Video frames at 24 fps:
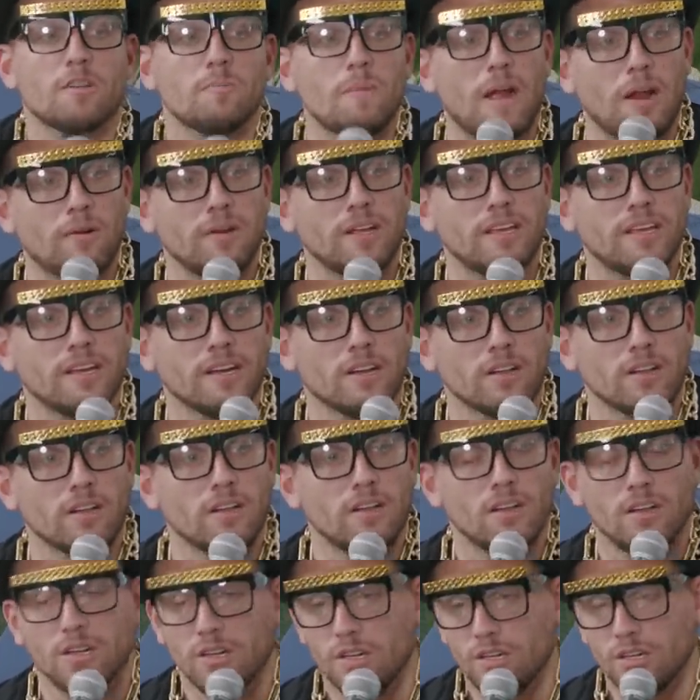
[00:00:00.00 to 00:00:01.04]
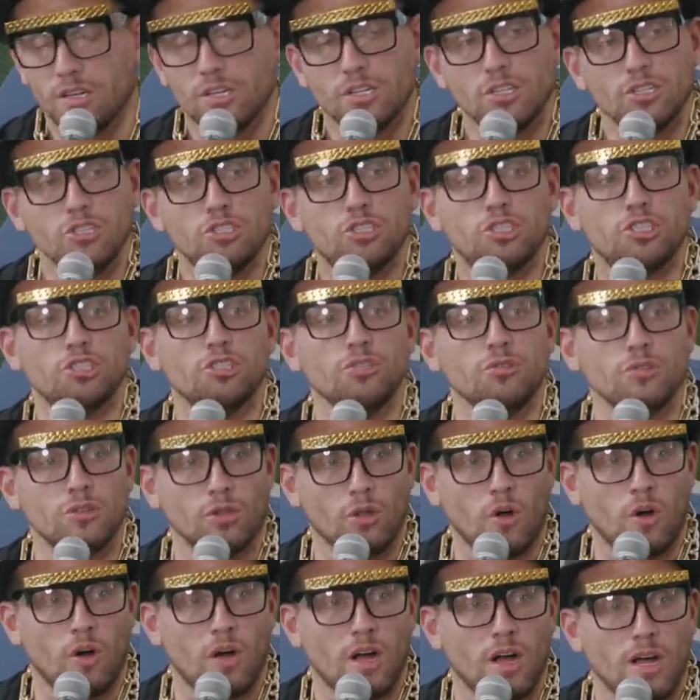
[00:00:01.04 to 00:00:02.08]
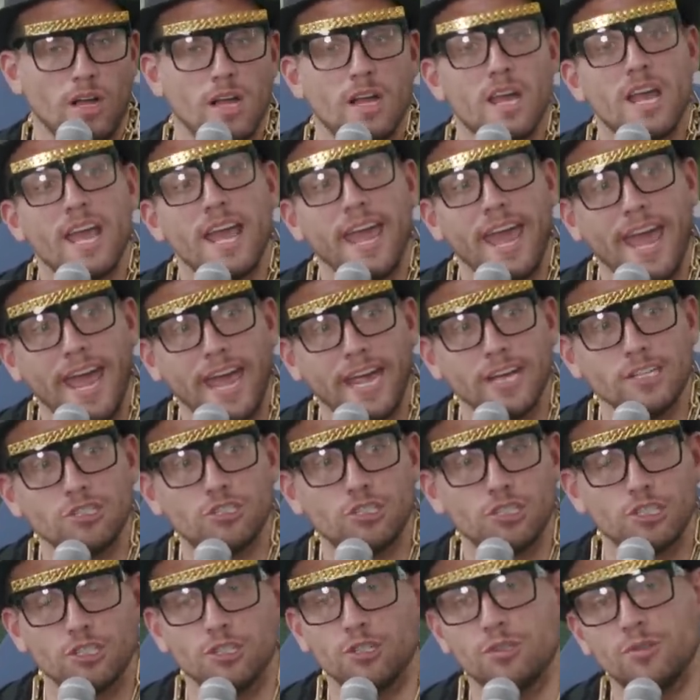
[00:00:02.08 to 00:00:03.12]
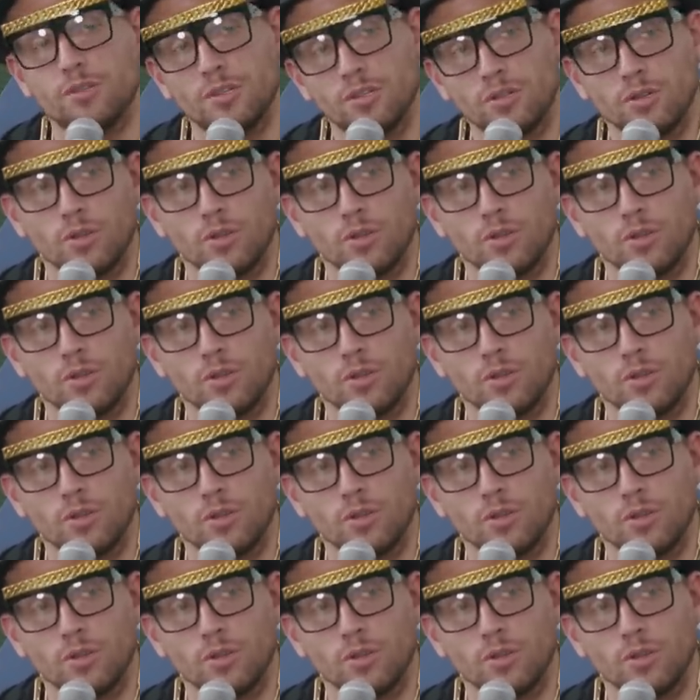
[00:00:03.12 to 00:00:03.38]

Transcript: Mary kill. Jude Law. Hey Jude.